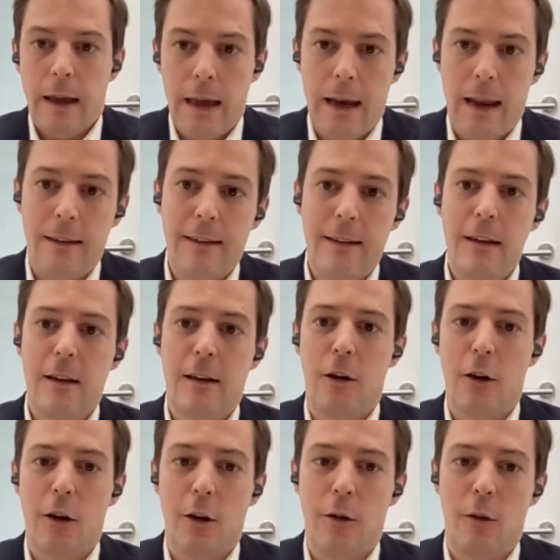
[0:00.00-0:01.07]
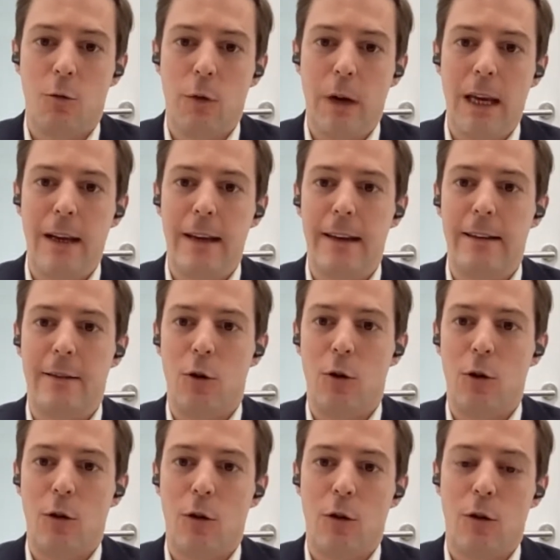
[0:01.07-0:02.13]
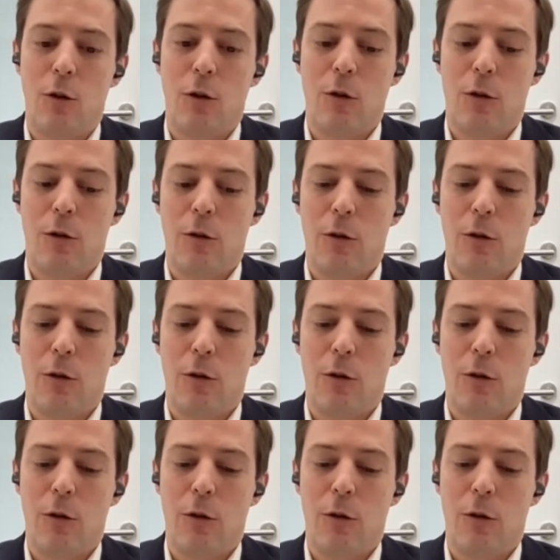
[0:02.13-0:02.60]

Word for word: And I think uh, really the,